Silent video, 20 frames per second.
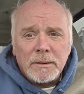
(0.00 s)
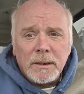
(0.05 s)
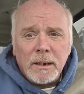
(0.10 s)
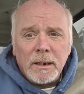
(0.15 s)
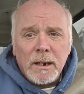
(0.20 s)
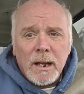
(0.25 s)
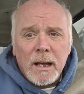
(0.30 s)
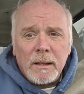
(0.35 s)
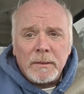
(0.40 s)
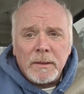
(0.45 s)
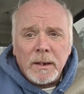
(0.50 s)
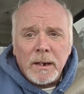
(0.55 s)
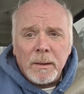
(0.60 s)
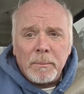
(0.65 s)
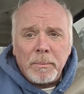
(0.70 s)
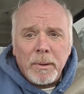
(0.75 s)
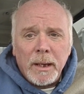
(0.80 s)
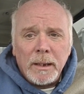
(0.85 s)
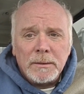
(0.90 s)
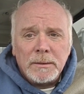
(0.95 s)
out there
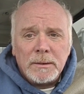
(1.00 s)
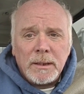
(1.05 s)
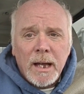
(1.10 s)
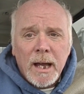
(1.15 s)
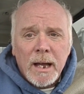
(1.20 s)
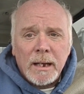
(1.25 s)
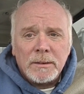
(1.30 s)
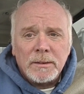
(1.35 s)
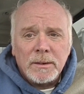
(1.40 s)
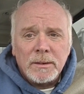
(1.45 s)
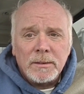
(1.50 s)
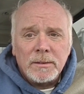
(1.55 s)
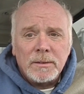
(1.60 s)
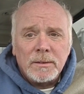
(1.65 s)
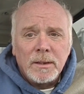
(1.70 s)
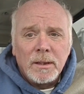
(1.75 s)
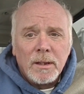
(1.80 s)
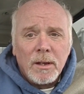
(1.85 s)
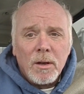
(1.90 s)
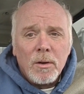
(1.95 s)
that pays
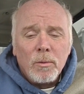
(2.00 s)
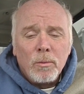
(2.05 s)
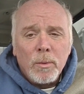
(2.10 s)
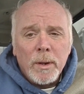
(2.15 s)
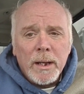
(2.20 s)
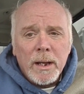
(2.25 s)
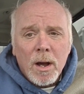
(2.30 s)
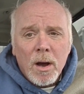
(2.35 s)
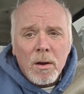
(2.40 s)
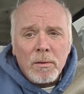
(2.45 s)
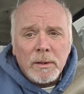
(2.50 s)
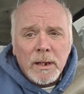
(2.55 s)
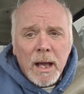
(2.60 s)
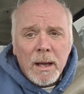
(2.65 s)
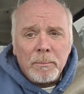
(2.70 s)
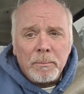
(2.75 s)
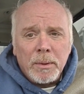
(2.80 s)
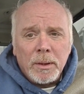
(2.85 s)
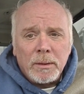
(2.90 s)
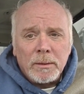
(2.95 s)
taxes, we own
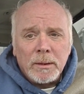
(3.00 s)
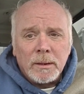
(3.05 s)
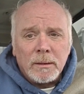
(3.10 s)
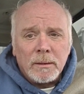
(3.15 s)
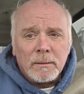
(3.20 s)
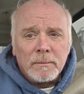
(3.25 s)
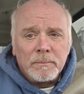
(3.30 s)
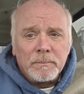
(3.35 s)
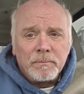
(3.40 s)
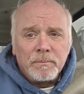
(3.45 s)
that building.